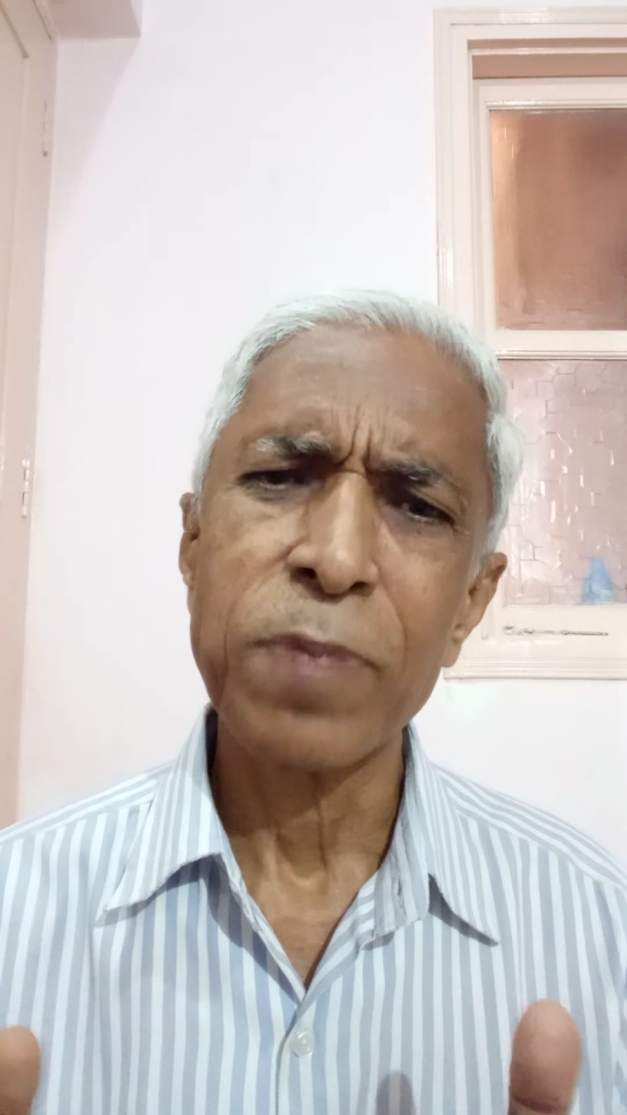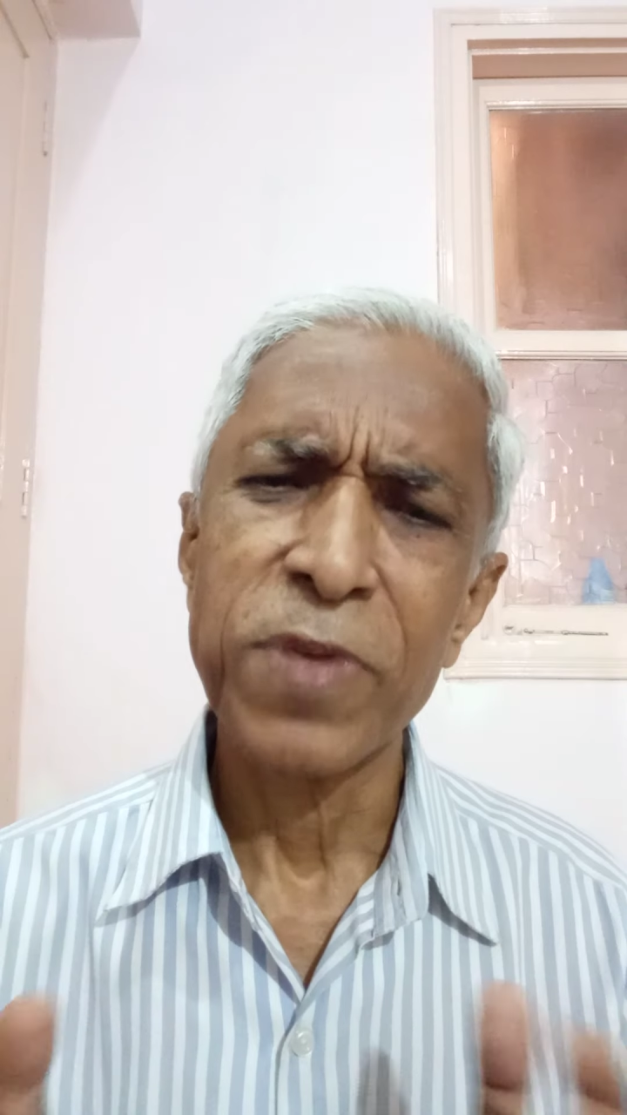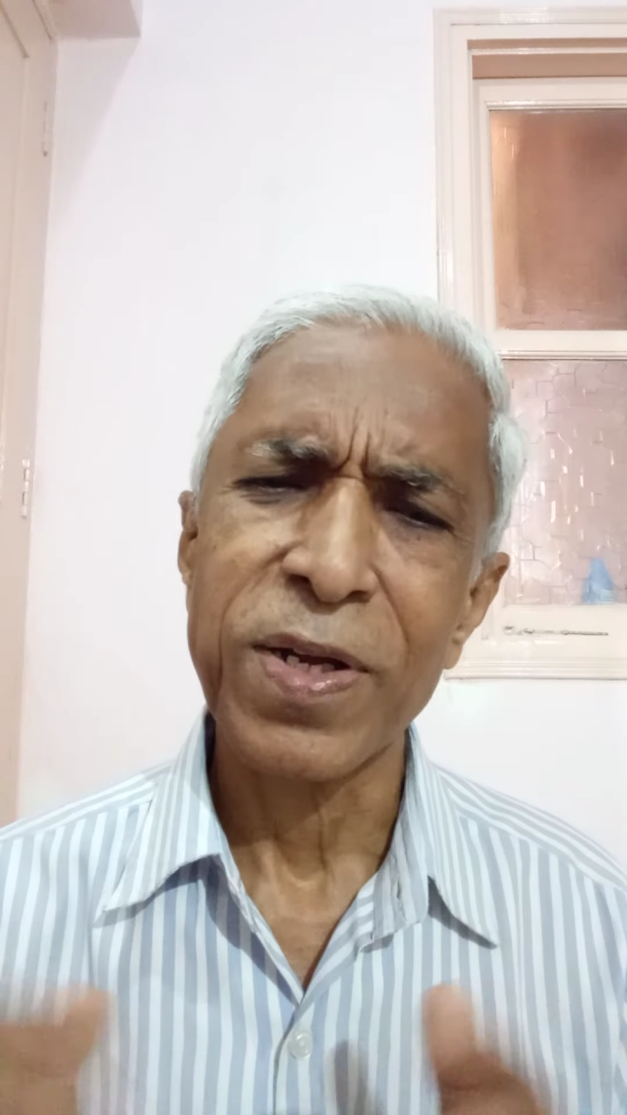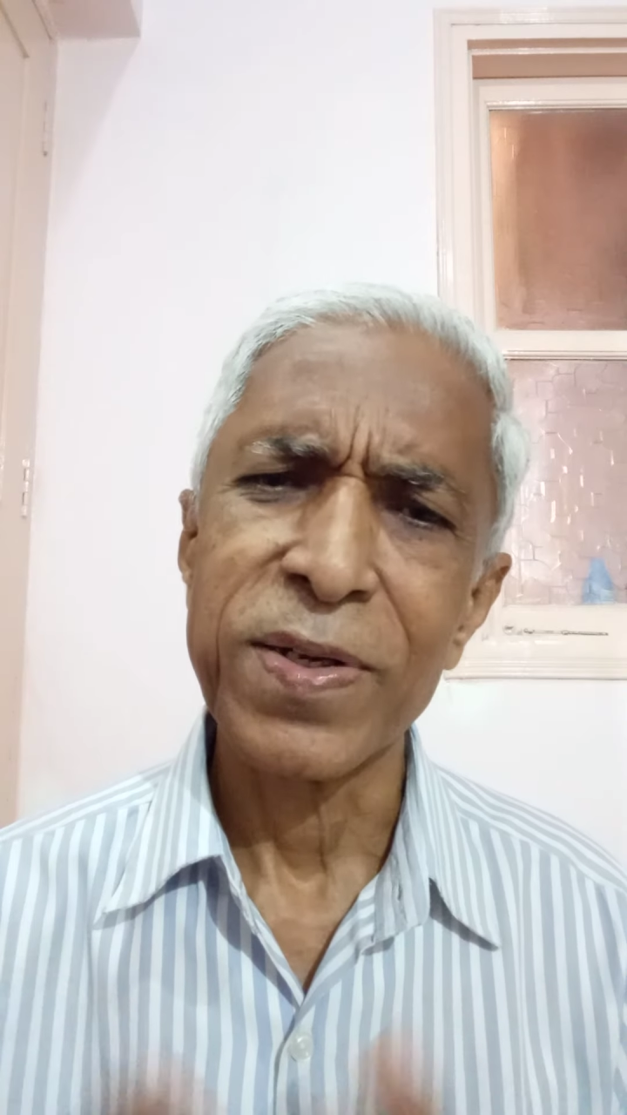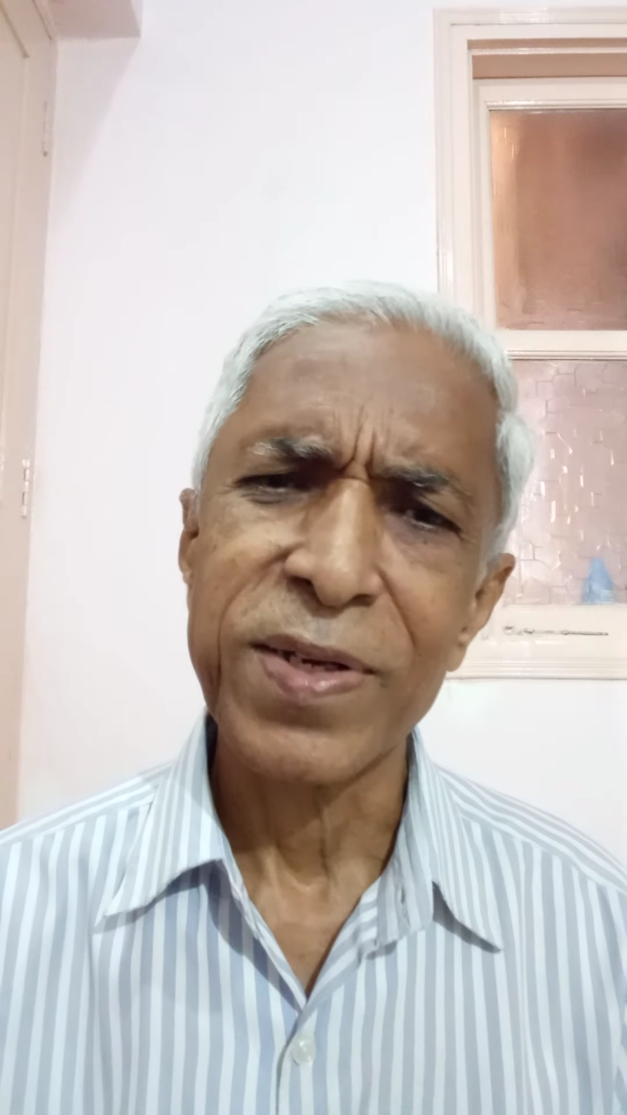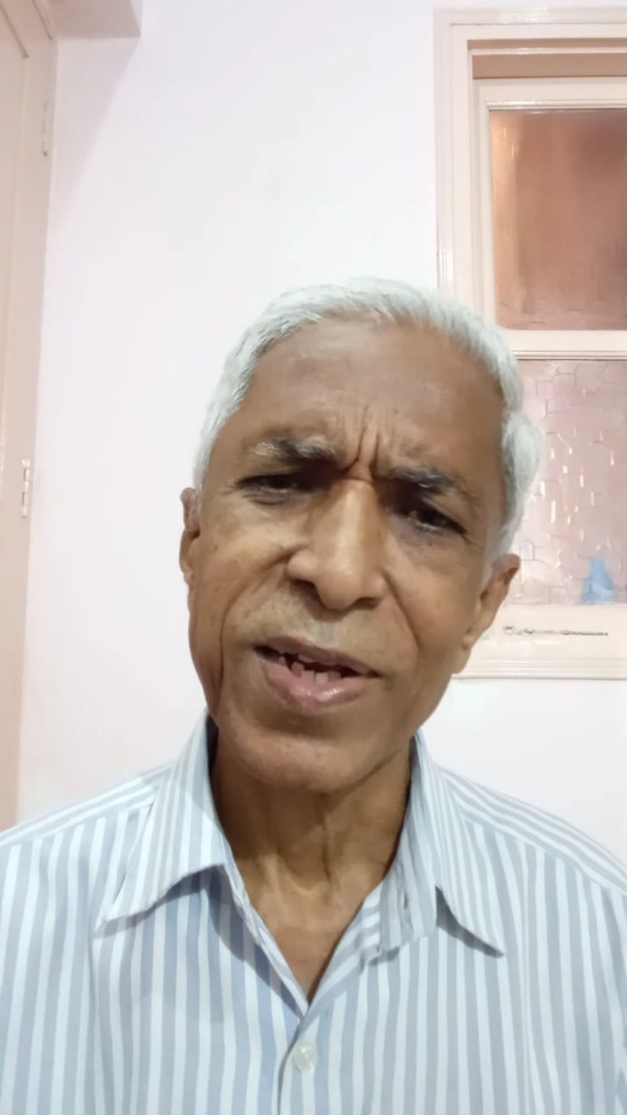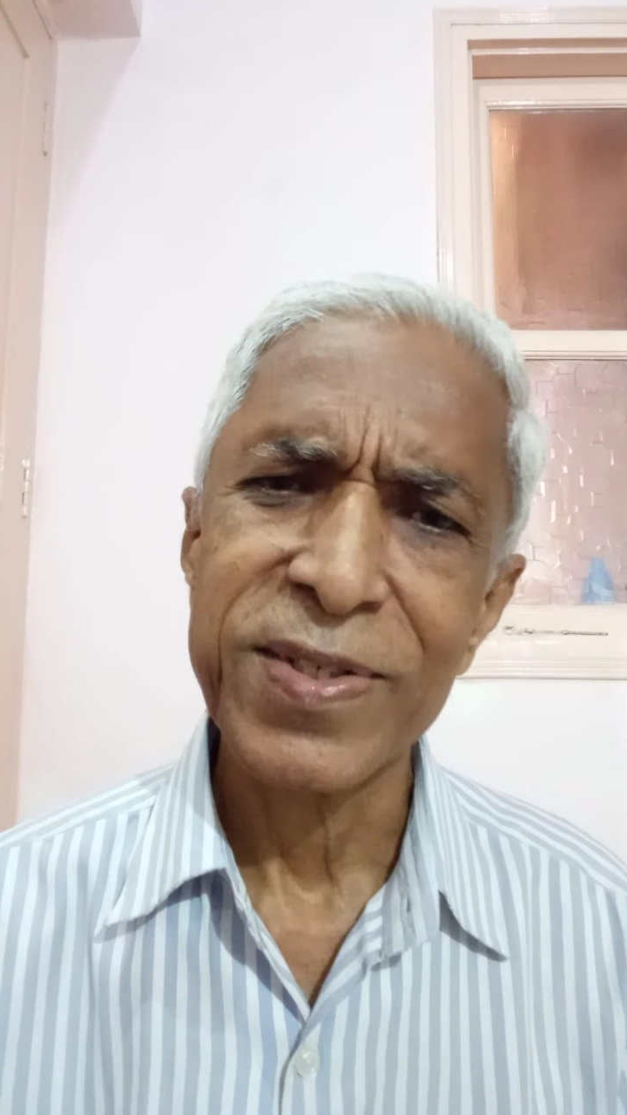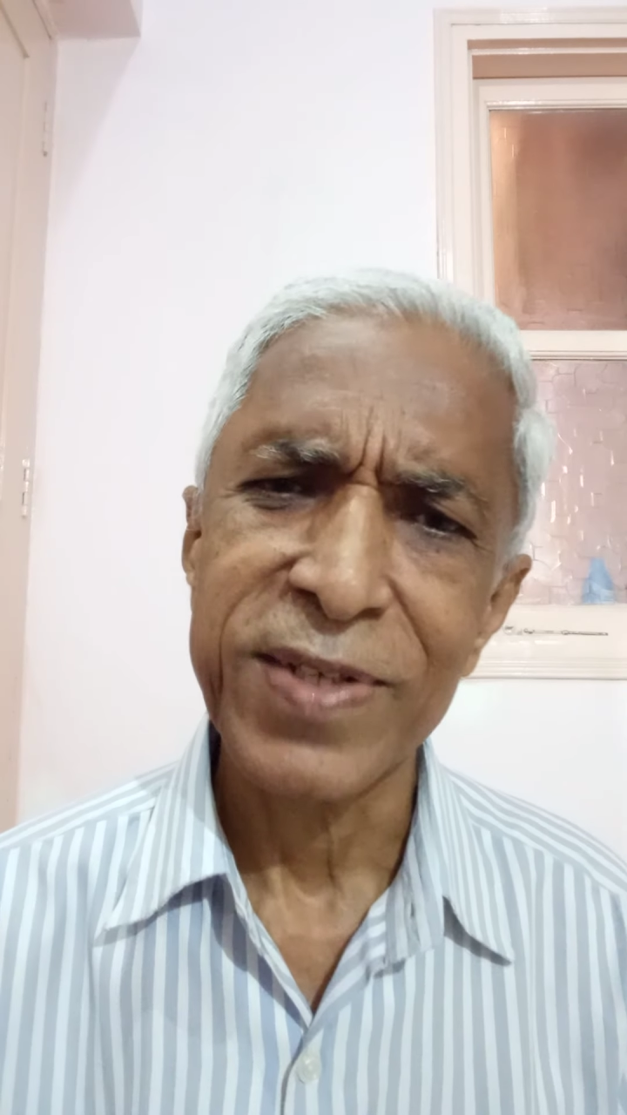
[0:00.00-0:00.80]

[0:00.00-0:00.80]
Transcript: of the country has